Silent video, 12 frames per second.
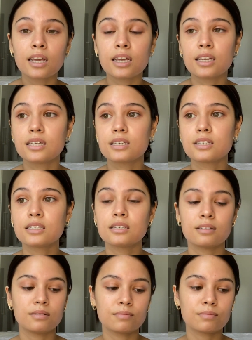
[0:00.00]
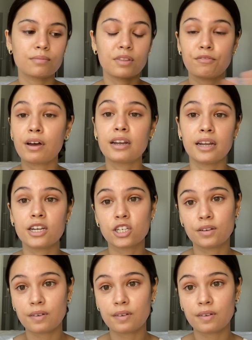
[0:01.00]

is the foundation of